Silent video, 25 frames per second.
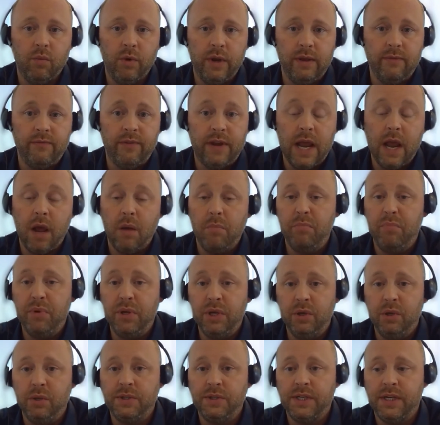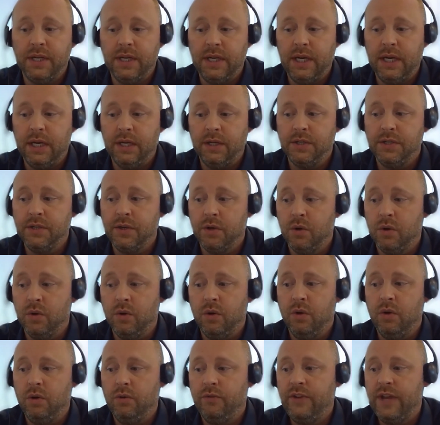we've now built an
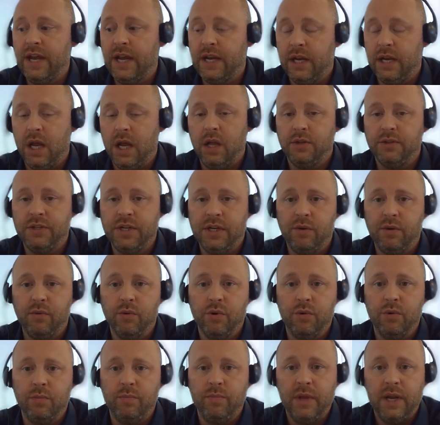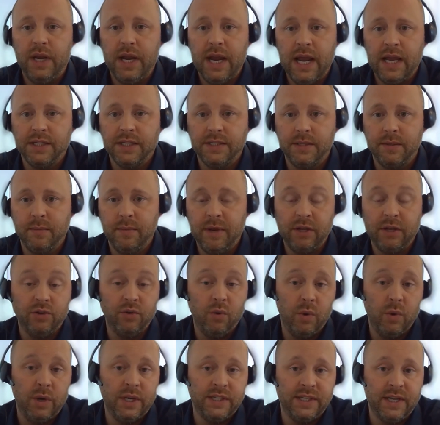internal technology group that has about
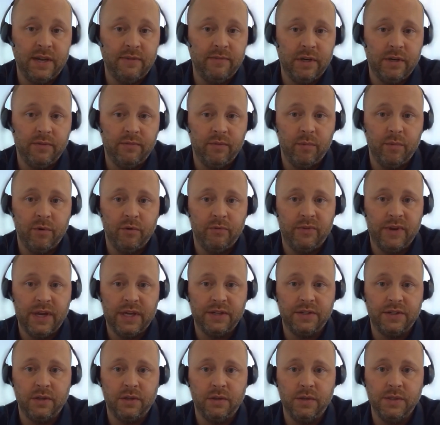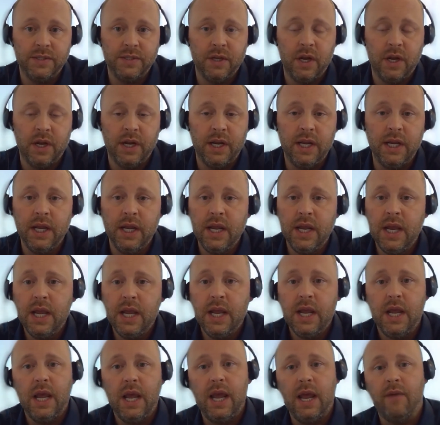27 different professionals on it
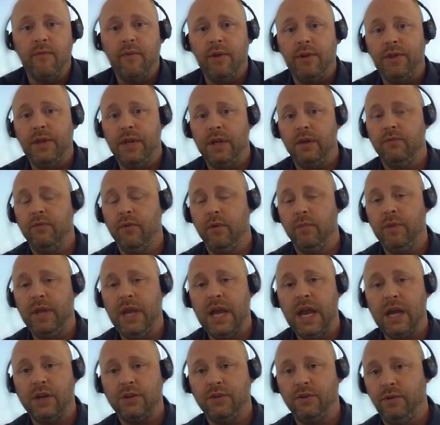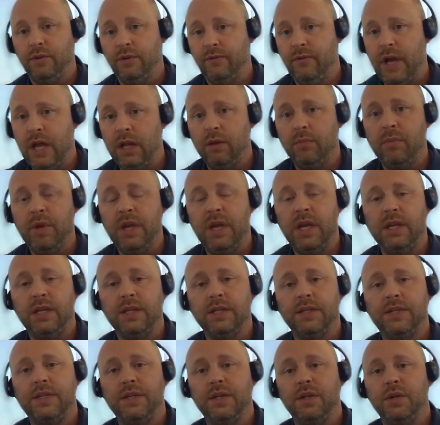everything from the actual
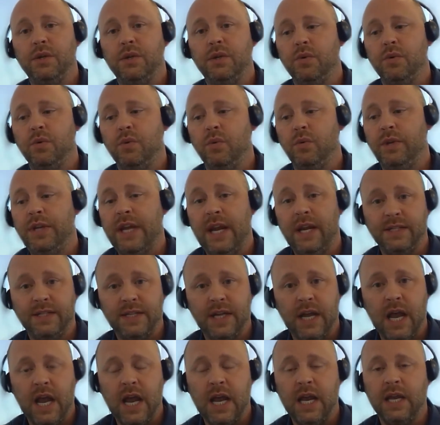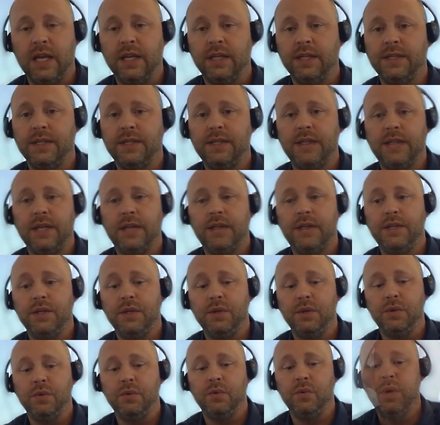development to data science
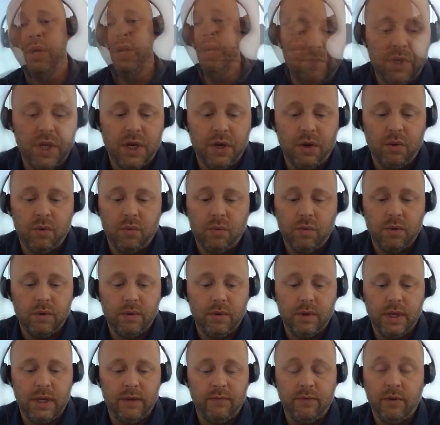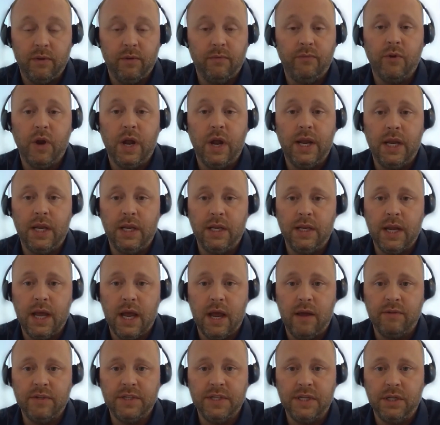to you know even the front end
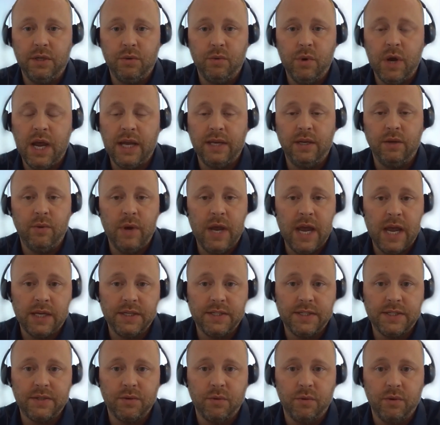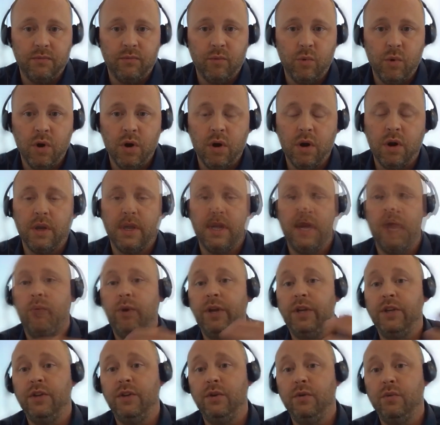obviously ui ux sort of work we
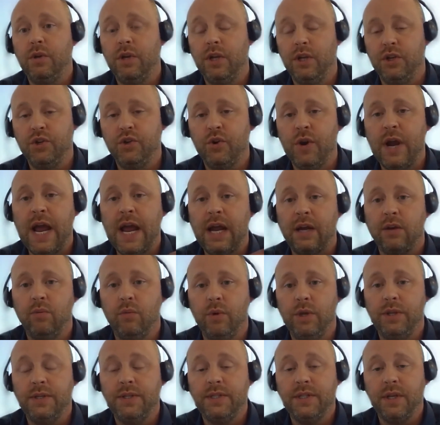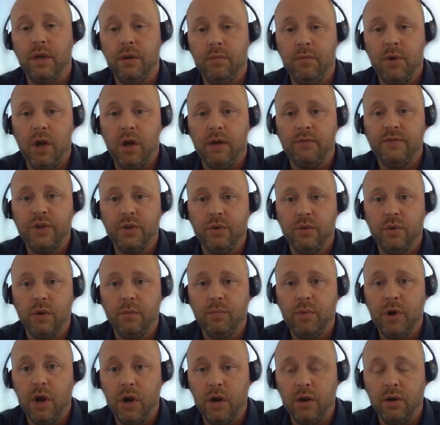do contract with some offshore
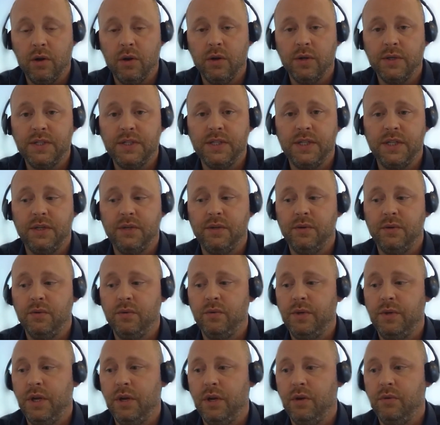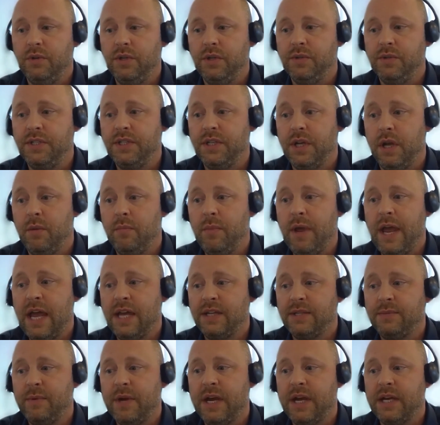partners to you know do some
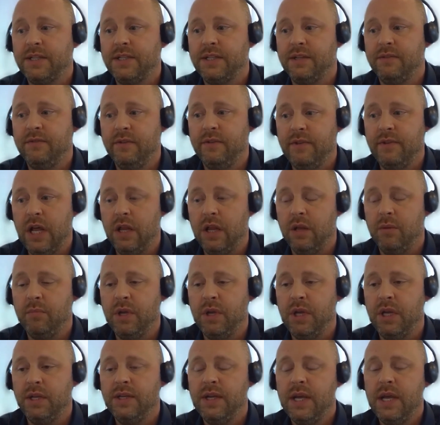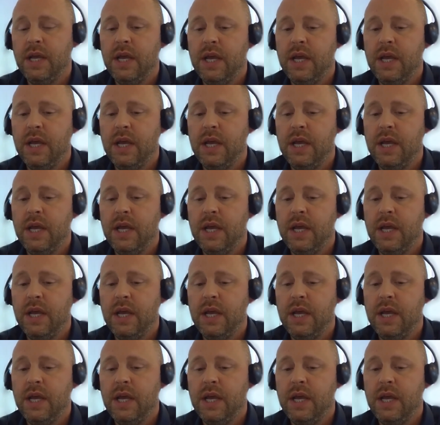aspects of development